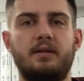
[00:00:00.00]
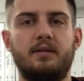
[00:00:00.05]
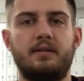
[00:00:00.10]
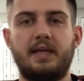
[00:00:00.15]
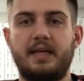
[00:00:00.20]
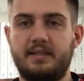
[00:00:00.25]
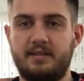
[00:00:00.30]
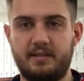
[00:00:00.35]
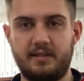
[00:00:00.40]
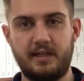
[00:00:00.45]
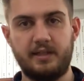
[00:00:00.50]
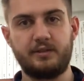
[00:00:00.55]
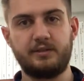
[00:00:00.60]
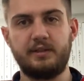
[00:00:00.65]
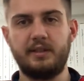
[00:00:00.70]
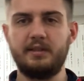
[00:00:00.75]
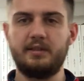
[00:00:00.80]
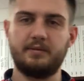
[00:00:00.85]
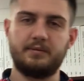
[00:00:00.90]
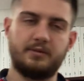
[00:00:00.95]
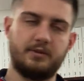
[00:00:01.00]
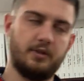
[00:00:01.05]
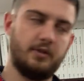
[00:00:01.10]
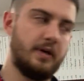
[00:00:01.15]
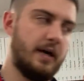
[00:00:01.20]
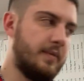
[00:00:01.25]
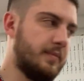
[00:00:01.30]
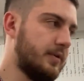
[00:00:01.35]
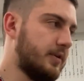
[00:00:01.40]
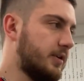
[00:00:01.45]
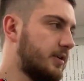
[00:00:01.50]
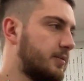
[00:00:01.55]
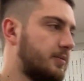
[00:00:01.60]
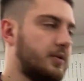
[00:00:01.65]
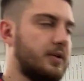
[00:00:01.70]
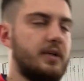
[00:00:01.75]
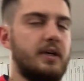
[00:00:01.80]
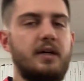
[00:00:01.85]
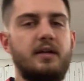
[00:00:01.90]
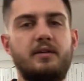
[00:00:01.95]
that's the national anthem. So I'm going to
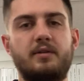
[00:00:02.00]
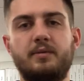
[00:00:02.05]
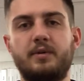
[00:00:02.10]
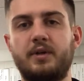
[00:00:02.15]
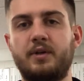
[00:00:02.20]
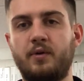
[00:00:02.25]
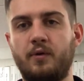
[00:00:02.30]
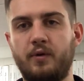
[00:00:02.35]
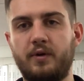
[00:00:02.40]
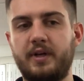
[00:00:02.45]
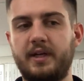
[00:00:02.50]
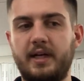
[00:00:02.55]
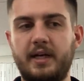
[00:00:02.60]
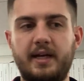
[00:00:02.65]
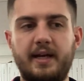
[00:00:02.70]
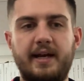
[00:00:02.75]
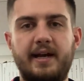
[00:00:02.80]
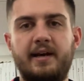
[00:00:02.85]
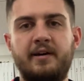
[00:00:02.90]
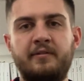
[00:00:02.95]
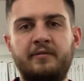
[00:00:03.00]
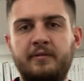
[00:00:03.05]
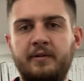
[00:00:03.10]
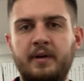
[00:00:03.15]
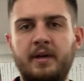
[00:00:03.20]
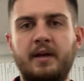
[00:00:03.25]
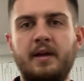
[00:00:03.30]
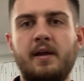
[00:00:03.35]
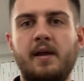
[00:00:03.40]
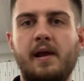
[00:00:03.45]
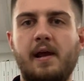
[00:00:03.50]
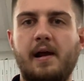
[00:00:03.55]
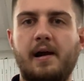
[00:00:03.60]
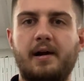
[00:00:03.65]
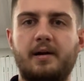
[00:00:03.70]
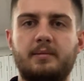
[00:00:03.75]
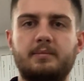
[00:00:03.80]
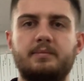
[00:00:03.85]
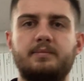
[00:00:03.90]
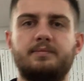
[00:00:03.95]
put on the recording I have.
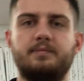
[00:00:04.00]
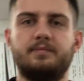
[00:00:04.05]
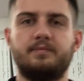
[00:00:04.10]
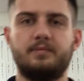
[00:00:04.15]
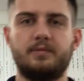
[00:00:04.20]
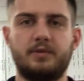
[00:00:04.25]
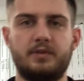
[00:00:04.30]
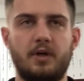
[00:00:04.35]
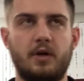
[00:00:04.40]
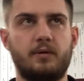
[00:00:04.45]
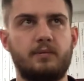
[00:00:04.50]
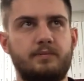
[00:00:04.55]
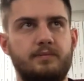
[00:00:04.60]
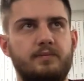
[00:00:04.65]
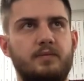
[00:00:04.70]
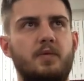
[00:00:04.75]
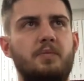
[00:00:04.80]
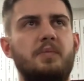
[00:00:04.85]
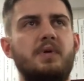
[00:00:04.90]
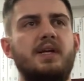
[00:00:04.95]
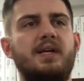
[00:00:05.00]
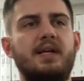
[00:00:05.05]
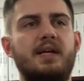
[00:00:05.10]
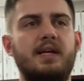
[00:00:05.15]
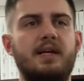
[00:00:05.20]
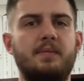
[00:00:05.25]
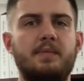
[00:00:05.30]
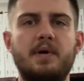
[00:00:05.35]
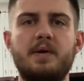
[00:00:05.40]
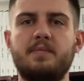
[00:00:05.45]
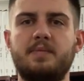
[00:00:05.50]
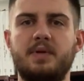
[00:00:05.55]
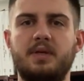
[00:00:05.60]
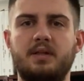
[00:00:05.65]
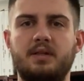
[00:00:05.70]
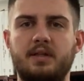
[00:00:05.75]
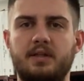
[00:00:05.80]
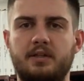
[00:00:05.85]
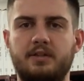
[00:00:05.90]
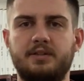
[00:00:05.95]
So the beginning might be
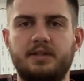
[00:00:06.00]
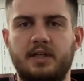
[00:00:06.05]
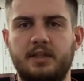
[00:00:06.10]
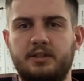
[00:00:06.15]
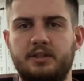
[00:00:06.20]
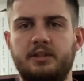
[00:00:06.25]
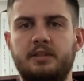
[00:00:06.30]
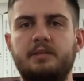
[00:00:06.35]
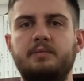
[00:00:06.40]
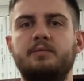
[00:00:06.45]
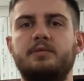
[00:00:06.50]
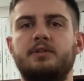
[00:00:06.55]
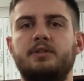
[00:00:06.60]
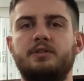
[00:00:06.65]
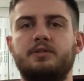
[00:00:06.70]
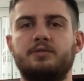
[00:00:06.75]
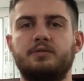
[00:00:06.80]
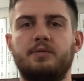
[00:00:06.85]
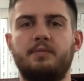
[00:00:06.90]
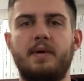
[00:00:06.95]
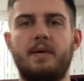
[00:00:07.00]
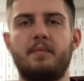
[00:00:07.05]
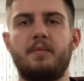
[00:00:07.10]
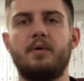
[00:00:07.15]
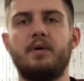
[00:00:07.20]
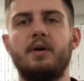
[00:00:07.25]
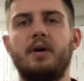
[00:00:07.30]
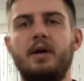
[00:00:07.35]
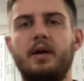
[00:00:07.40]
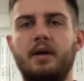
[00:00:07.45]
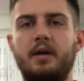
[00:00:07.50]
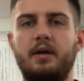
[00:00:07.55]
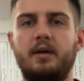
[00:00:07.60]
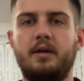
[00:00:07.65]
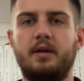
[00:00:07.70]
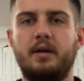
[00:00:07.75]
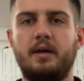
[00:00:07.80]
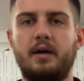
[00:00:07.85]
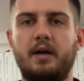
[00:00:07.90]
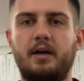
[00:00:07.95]
a little touchy. Just remember,
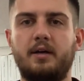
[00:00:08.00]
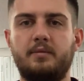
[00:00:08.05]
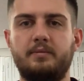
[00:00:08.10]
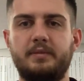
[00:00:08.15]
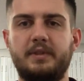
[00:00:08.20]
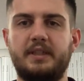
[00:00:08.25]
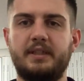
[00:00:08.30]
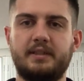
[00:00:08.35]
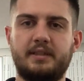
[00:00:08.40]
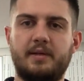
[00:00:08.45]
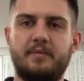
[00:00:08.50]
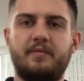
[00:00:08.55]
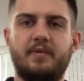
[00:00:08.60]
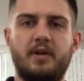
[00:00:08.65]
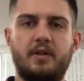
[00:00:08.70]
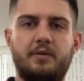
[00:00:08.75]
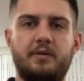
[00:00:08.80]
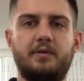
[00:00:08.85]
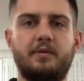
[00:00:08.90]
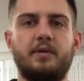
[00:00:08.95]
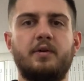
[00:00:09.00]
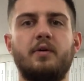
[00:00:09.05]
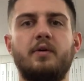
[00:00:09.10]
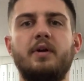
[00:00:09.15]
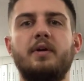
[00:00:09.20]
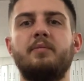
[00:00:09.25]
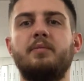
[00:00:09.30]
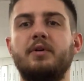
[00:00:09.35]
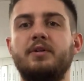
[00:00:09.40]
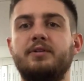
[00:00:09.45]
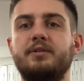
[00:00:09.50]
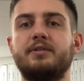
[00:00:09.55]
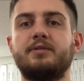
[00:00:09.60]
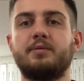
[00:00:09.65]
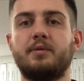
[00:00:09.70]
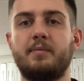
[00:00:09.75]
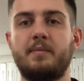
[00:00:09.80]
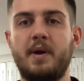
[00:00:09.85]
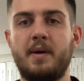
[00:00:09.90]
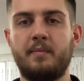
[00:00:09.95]
because I'm following the recording, but
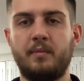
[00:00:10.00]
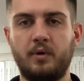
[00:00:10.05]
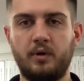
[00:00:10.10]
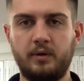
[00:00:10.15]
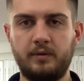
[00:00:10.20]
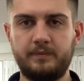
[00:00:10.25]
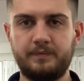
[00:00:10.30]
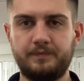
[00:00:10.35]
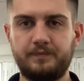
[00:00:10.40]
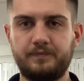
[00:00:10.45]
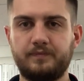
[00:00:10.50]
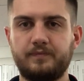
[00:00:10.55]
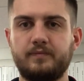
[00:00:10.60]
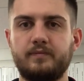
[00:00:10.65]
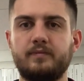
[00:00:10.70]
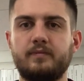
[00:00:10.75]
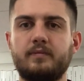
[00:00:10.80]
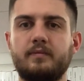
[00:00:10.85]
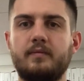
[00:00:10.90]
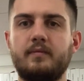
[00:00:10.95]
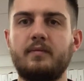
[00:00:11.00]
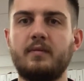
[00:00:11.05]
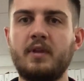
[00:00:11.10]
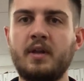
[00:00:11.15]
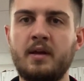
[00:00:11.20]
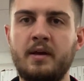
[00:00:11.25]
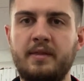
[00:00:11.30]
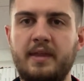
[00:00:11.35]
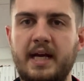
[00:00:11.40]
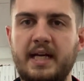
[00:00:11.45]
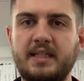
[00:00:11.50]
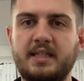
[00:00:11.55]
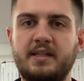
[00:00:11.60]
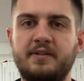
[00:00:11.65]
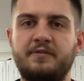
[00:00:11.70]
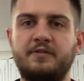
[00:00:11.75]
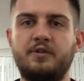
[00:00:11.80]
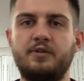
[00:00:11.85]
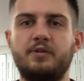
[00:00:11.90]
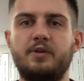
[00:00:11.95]
just remember that
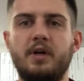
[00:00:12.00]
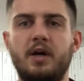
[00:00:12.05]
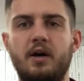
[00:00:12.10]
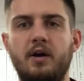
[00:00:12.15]
if you